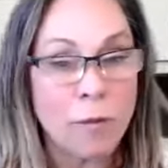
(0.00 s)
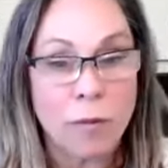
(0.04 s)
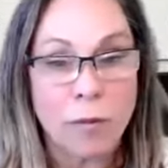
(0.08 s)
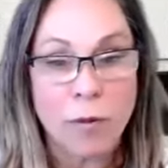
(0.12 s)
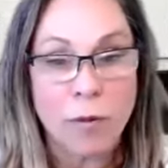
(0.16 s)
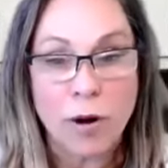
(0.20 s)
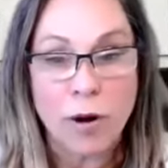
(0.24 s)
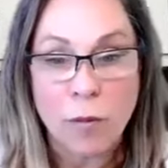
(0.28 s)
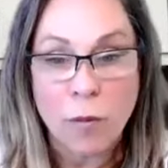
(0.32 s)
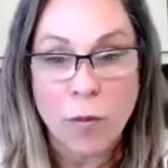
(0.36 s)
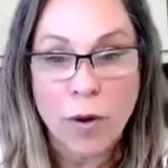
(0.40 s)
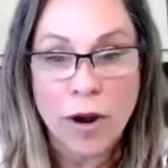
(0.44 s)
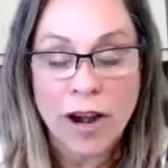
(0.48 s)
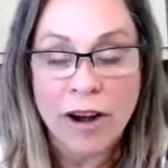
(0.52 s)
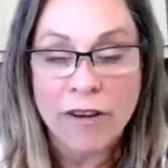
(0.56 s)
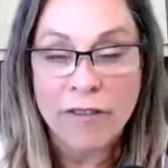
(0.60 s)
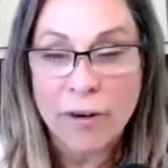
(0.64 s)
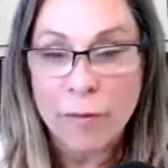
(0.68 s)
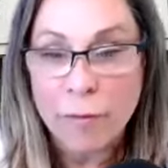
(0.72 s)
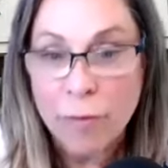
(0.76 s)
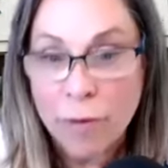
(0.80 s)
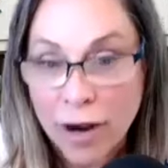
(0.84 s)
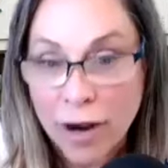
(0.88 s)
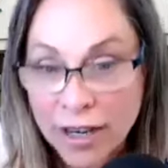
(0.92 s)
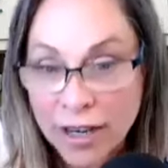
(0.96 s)
put
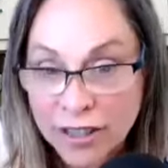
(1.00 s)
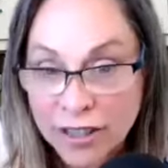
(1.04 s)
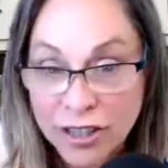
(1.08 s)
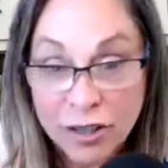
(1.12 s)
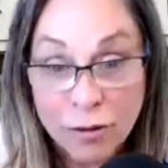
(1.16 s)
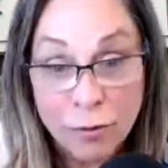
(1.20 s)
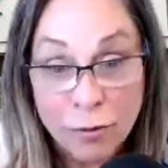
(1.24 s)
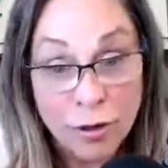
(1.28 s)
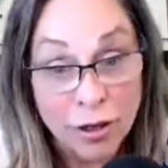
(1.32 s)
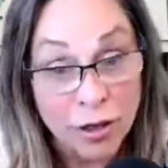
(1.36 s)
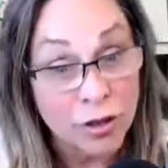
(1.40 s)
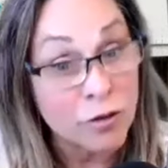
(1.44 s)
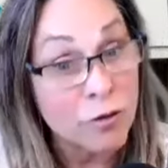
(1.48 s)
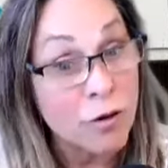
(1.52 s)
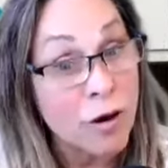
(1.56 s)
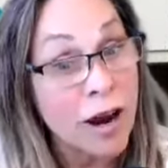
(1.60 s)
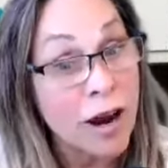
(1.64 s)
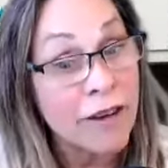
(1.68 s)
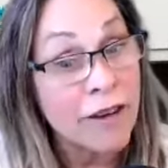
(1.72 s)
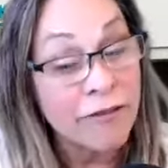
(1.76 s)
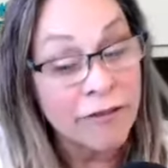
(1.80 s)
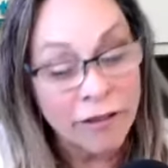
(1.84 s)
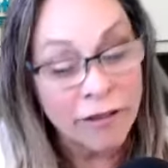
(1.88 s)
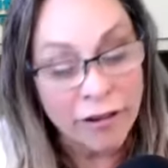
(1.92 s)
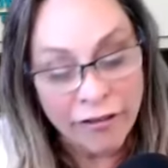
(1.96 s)
whatever price you want to
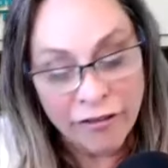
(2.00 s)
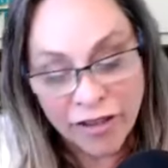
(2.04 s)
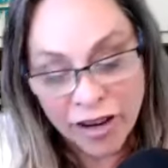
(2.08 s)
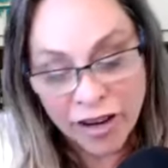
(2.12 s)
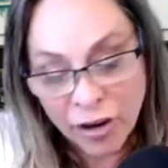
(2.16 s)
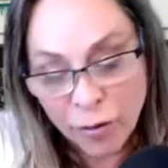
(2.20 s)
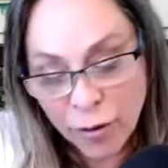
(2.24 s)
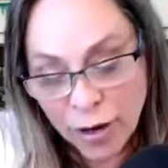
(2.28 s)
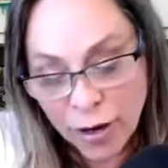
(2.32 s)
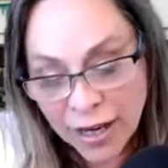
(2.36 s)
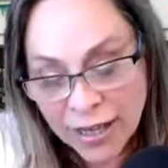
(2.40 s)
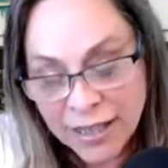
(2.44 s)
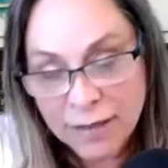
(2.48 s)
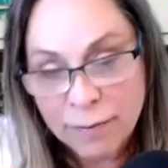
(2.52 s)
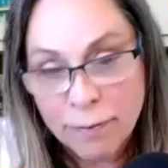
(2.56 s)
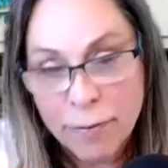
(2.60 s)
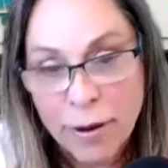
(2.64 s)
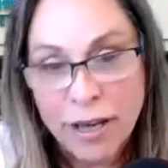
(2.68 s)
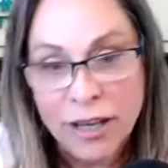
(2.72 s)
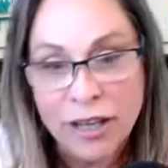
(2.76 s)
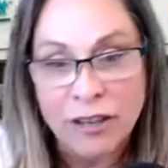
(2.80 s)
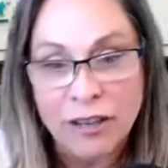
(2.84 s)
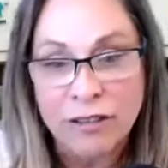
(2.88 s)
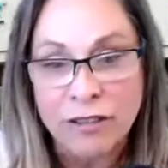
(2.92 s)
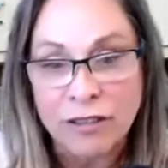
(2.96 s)
try for a few weeks,
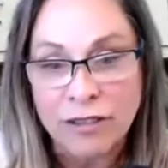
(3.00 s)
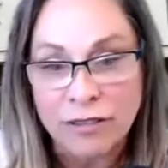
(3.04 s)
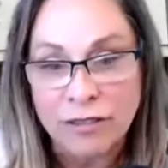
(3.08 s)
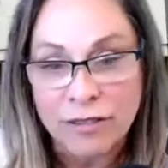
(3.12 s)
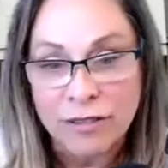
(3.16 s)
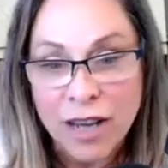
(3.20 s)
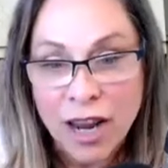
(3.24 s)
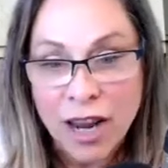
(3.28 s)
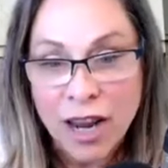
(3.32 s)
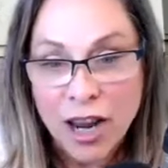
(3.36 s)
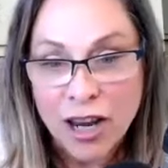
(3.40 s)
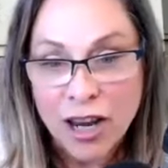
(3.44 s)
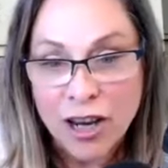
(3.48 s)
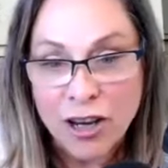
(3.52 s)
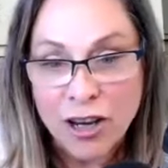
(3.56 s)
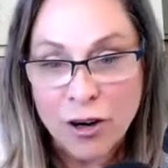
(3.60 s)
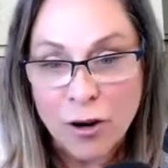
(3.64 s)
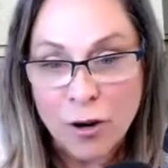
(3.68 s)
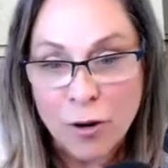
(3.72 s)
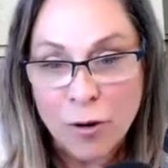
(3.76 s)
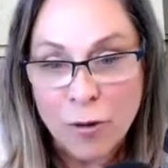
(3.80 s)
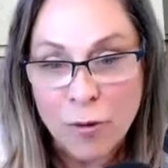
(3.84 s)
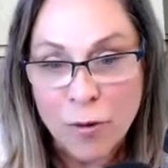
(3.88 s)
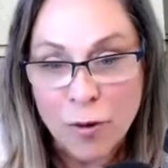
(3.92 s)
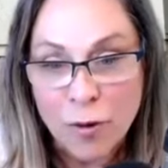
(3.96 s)
but you're
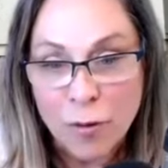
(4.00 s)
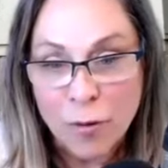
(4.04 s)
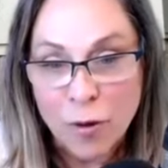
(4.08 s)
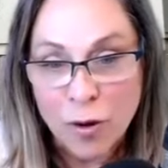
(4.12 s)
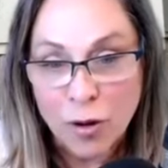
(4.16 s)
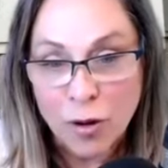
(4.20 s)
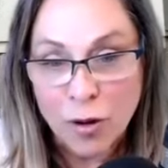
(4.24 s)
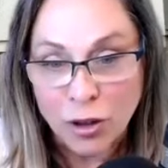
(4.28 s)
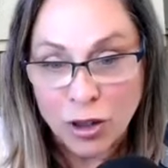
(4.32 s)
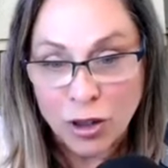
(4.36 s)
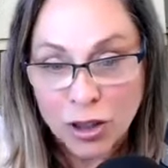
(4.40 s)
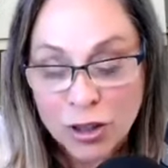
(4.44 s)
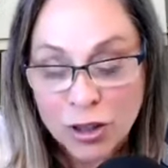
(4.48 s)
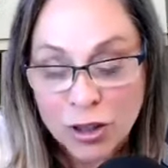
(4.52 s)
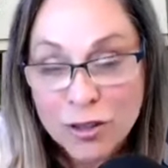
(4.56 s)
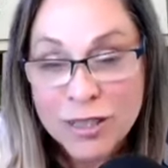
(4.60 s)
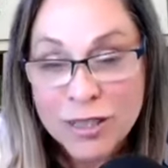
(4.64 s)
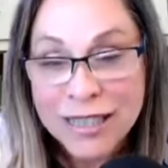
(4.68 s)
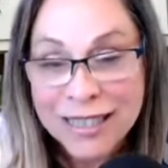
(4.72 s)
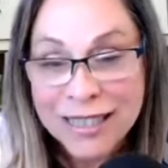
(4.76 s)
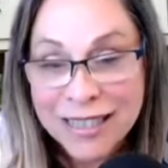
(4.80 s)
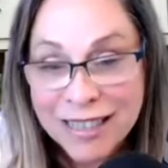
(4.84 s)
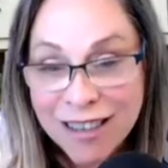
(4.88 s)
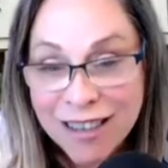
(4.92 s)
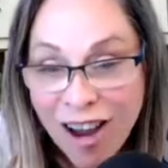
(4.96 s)
you're
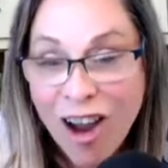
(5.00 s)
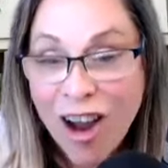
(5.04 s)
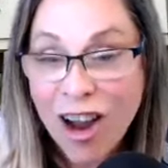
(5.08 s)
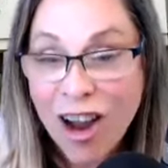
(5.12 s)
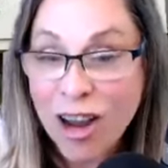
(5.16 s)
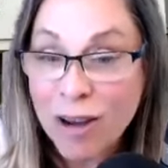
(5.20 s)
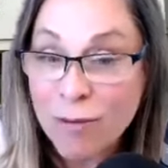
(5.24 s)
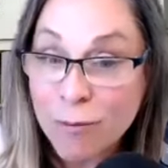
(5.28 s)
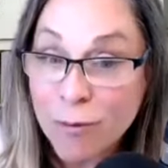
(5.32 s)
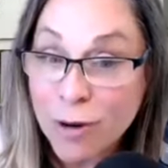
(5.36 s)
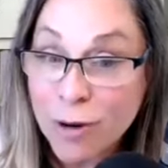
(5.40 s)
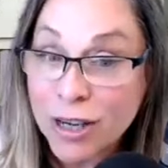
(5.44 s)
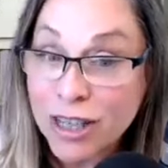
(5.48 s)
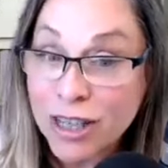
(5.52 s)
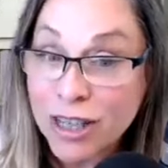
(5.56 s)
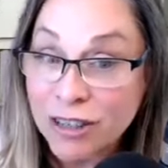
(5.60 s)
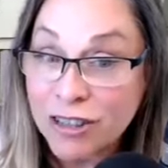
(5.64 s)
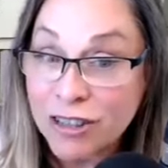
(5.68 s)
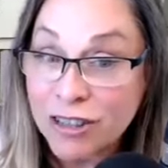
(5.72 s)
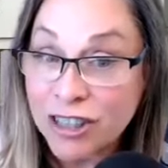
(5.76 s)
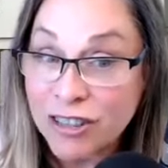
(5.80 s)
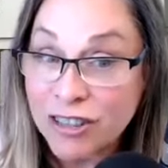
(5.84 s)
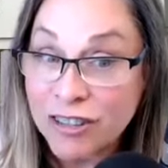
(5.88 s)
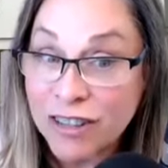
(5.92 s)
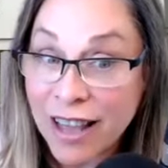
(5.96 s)
losing time when you
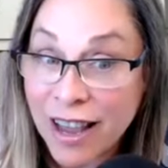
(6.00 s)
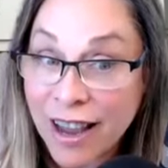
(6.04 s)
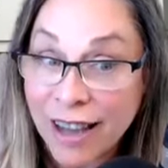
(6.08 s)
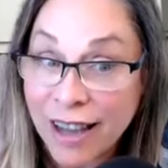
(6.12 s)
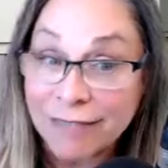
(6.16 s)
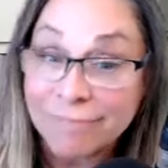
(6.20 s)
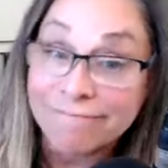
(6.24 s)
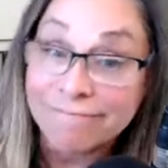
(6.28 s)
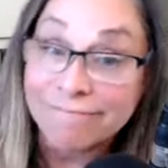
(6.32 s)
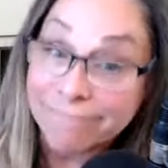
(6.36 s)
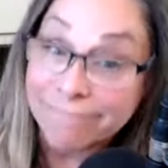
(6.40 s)
do that.